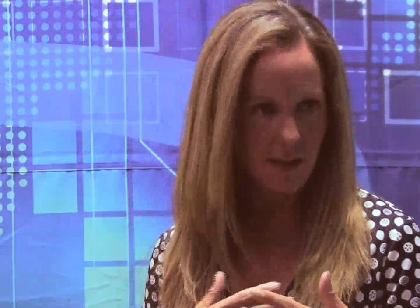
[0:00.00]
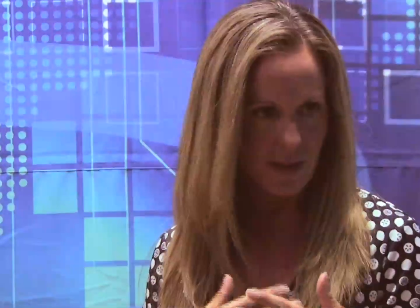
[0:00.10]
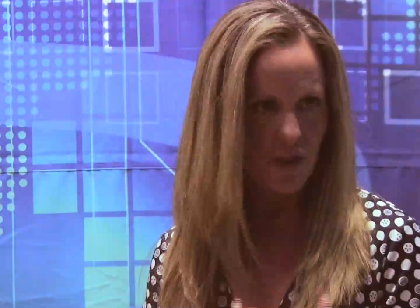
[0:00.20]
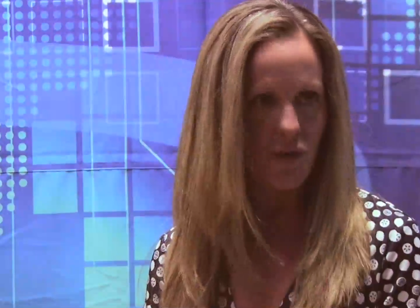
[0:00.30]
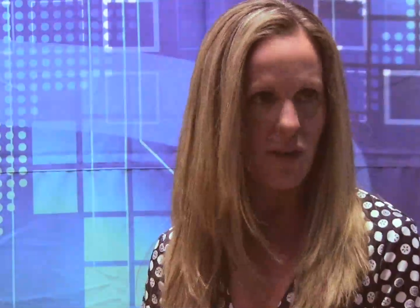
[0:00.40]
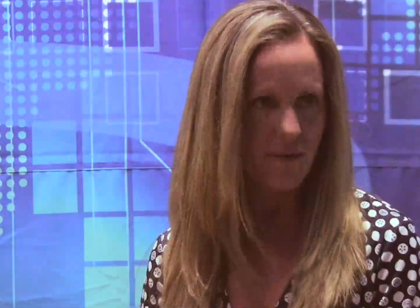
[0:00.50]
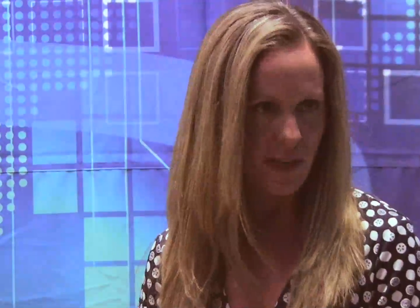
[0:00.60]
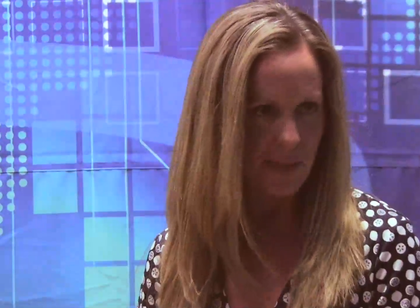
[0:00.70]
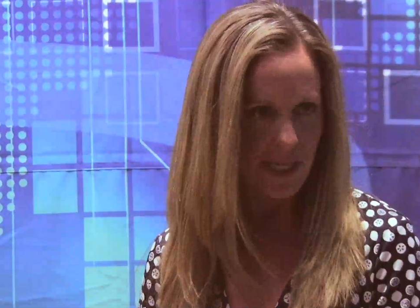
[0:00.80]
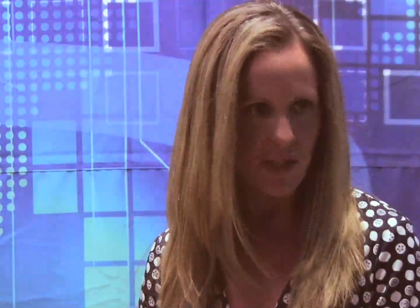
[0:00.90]
a strong
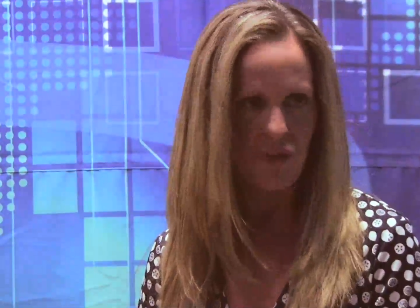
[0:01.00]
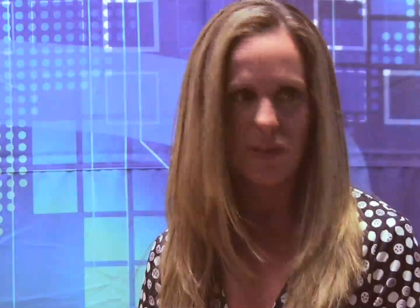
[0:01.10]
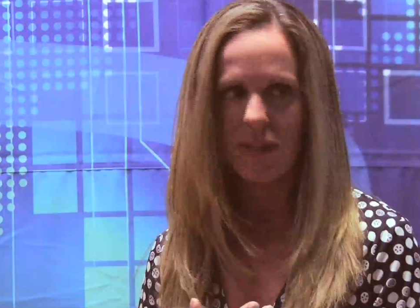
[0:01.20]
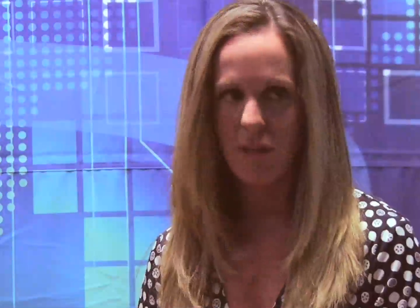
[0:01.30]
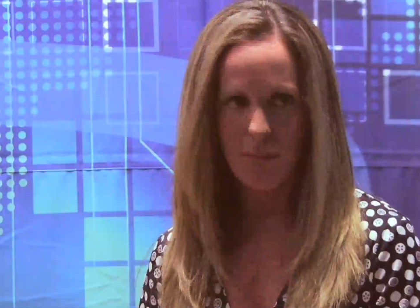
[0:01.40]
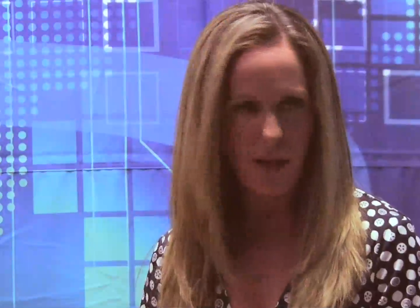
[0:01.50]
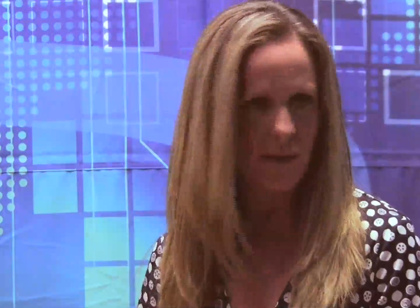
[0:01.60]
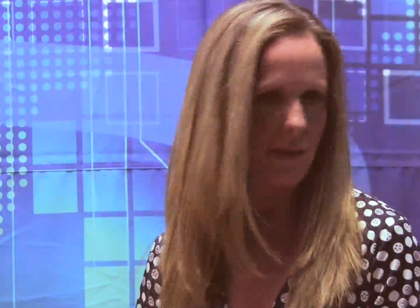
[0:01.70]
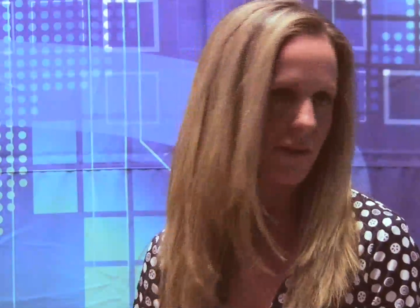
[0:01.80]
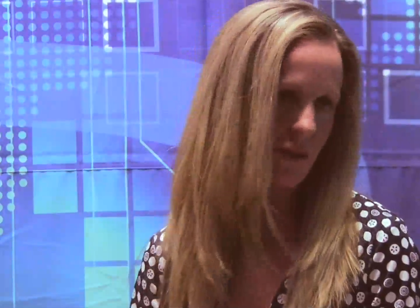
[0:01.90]
family history, their
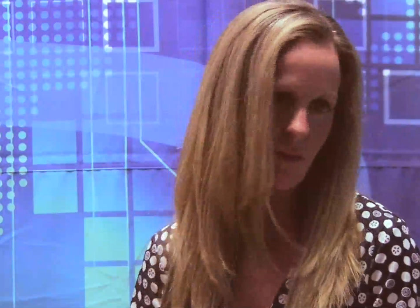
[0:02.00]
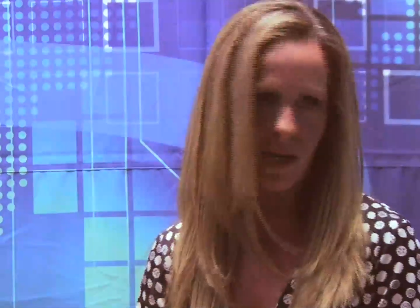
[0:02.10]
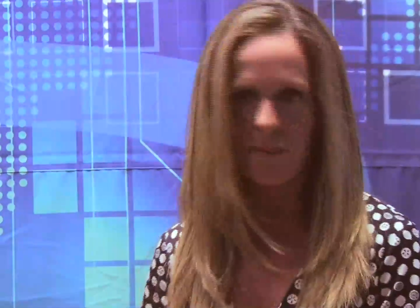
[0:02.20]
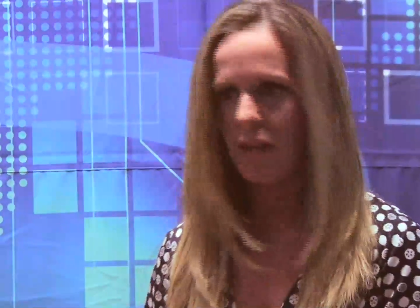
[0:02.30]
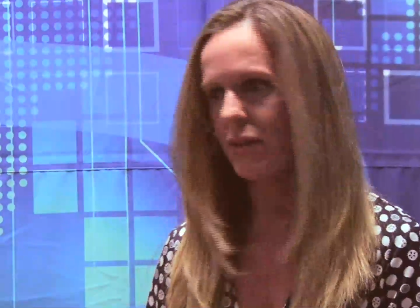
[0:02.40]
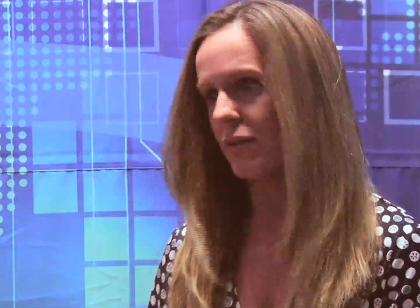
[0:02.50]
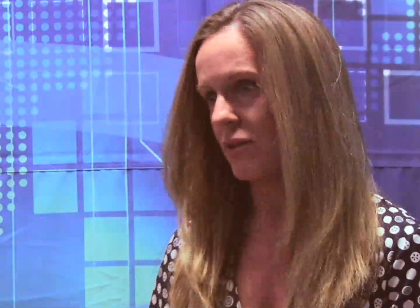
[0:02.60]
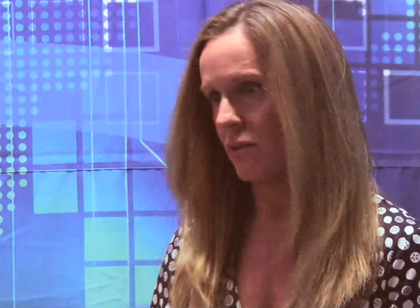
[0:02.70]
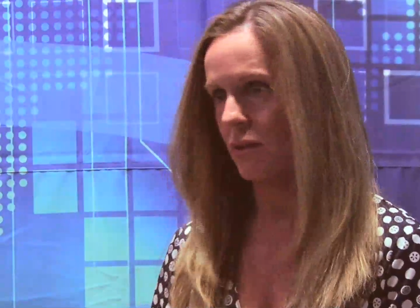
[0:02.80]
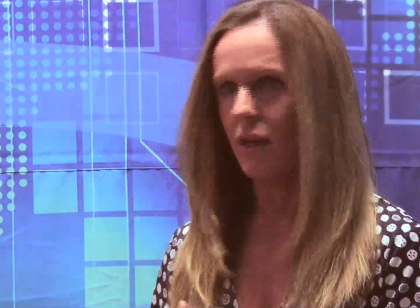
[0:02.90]
mothers or
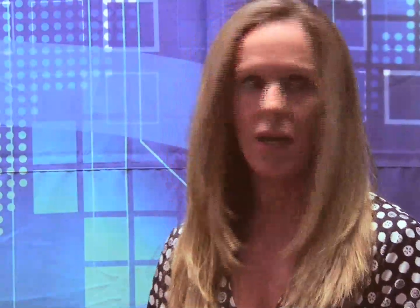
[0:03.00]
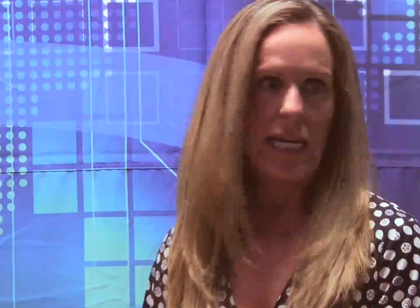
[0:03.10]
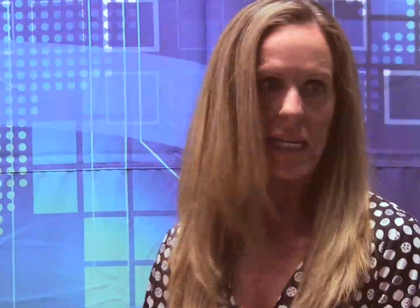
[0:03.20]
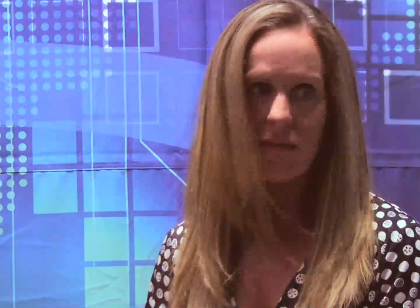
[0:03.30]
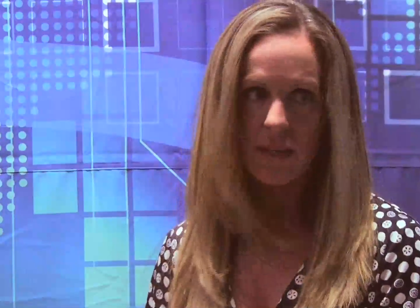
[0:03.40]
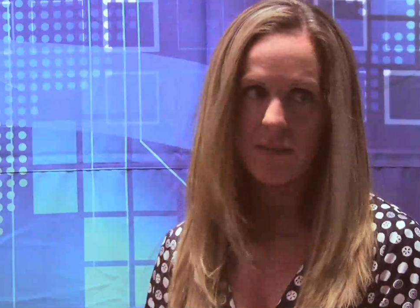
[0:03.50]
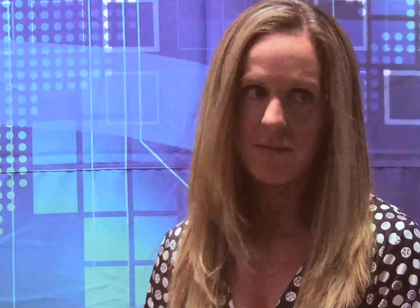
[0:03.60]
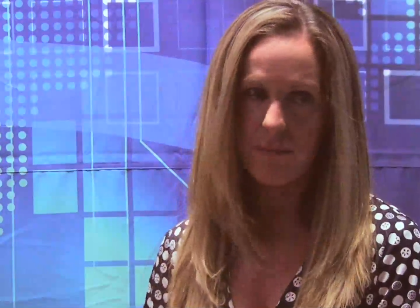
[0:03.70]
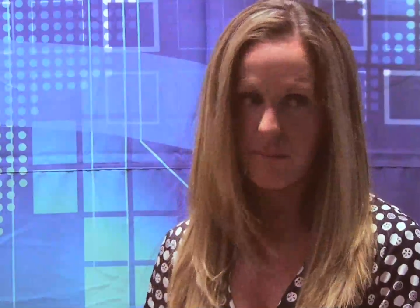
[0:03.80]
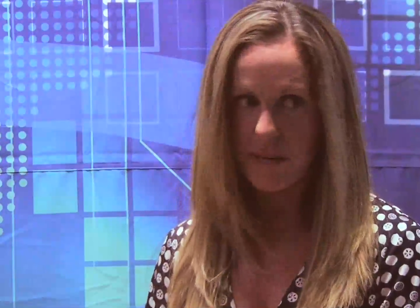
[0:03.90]
grandmothers, or even if
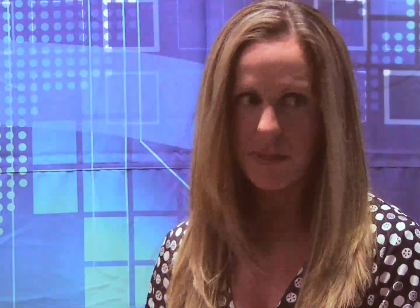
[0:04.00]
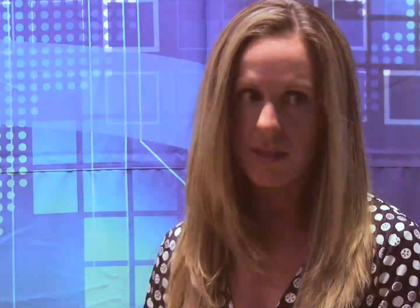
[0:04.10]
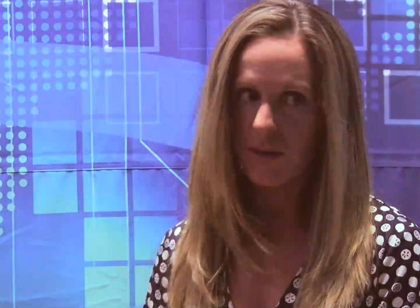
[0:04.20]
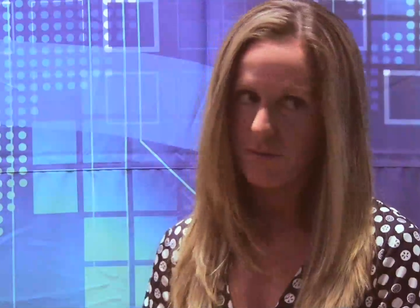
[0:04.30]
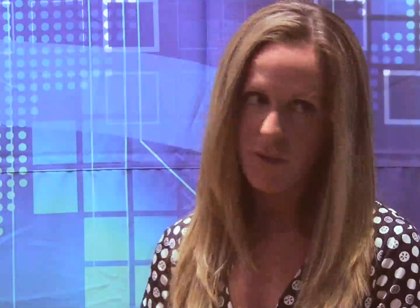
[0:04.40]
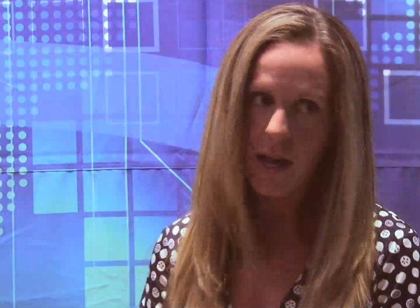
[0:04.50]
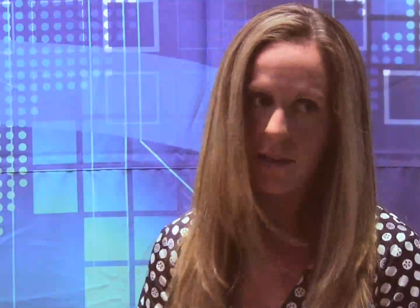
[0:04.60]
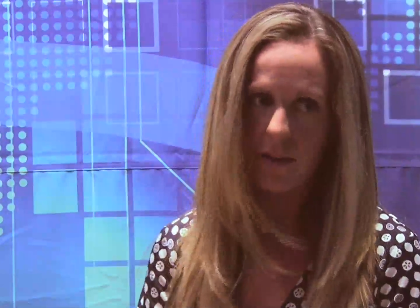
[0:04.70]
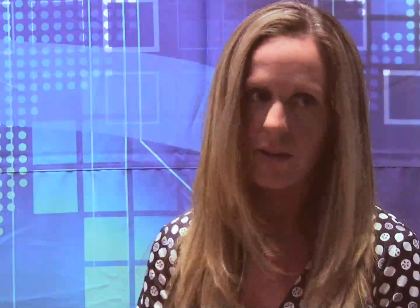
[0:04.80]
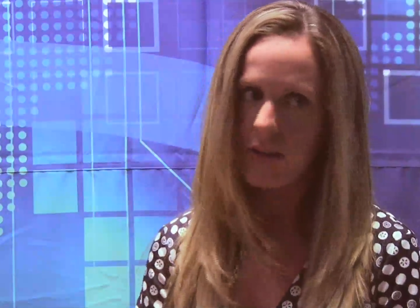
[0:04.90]
maybe their
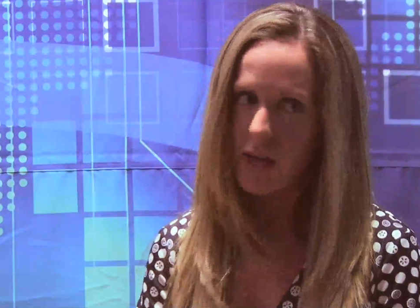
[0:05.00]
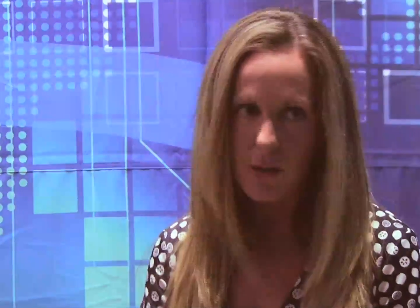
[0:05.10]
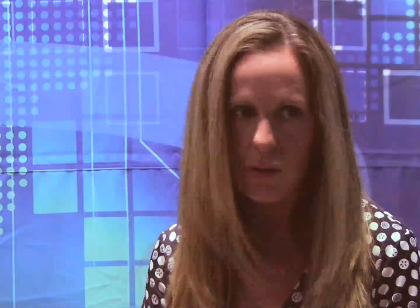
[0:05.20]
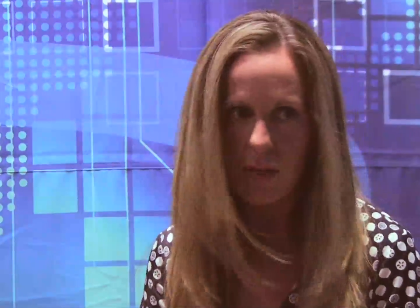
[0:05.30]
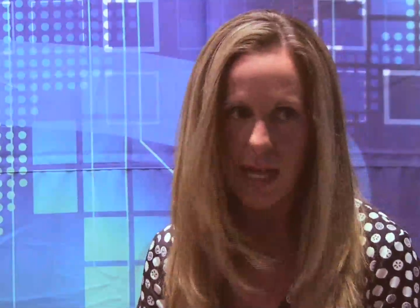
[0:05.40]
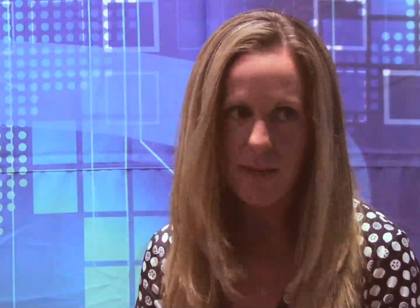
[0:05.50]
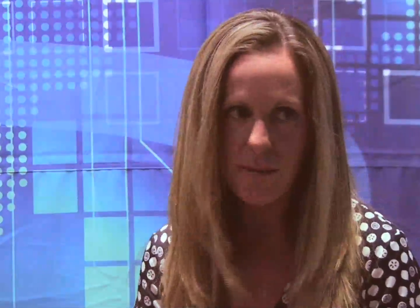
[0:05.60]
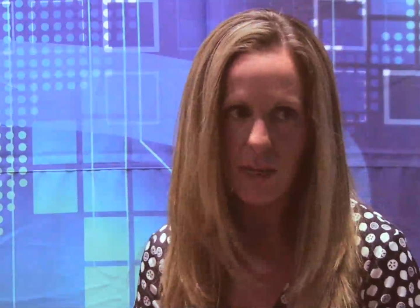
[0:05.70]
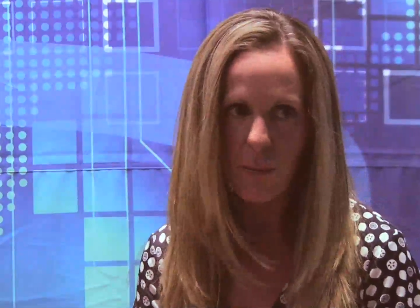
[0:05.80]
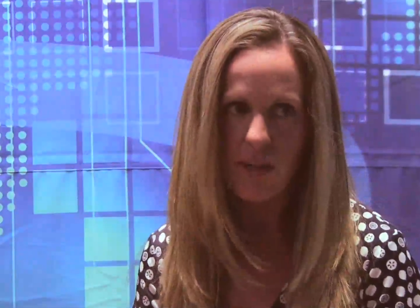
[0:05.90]
father or an uncle had a
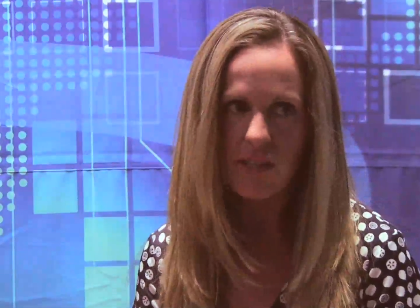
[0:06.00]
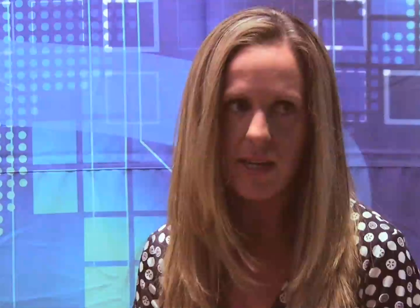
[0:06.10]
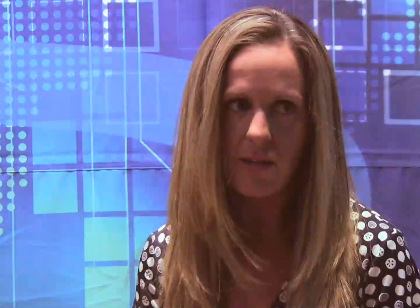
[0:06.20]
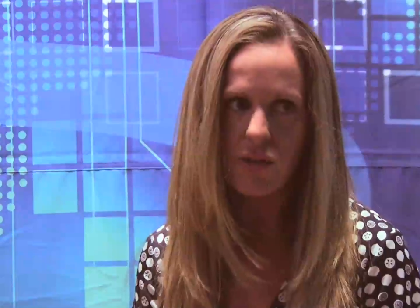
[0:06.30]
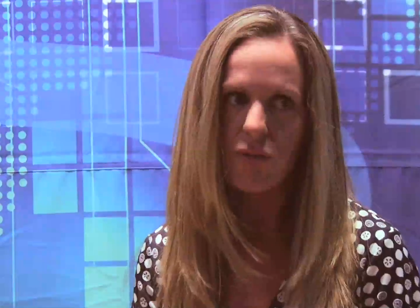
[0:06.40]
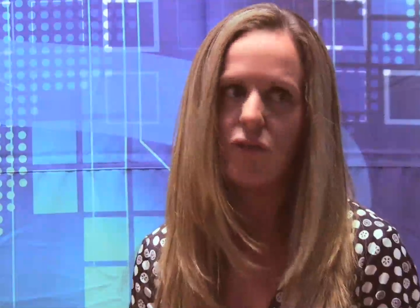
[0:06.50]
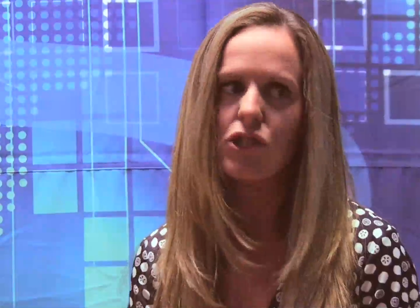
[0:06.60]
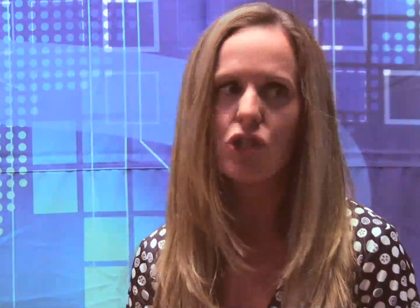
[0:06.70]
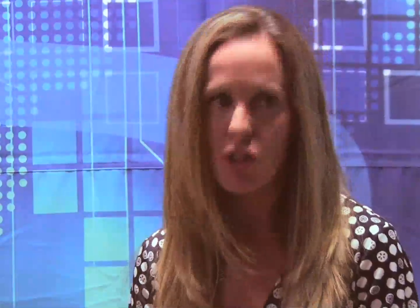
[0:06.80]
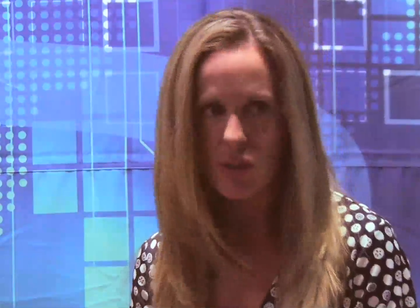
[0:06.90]
male breast cancer, for
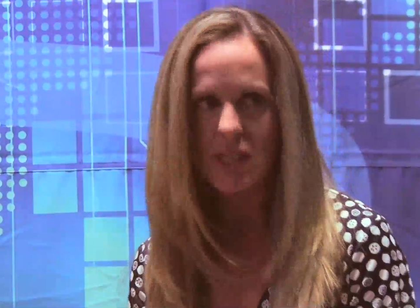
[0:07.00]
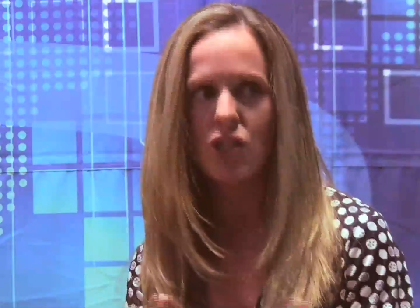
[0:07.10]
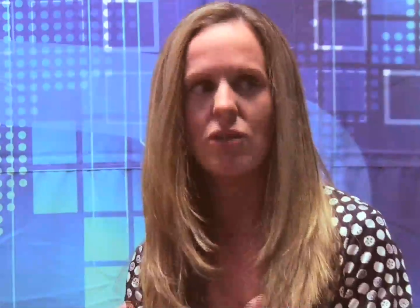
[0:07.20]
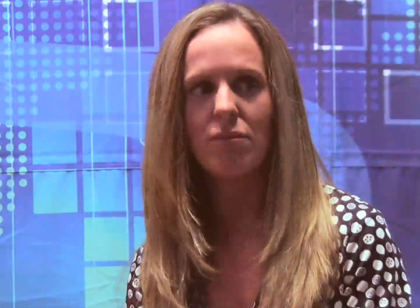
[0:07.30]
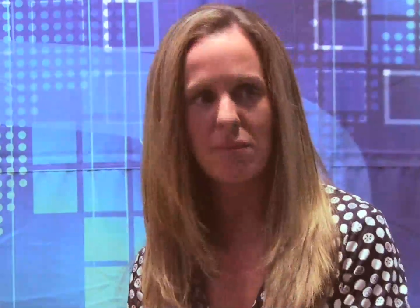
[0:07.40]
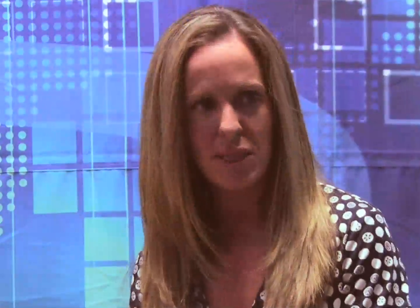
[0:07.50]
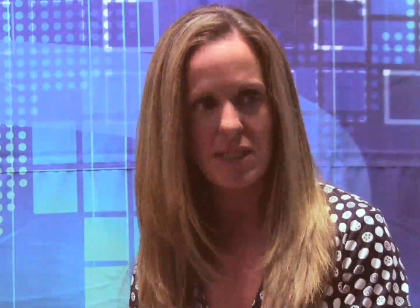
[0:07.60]
sure they should be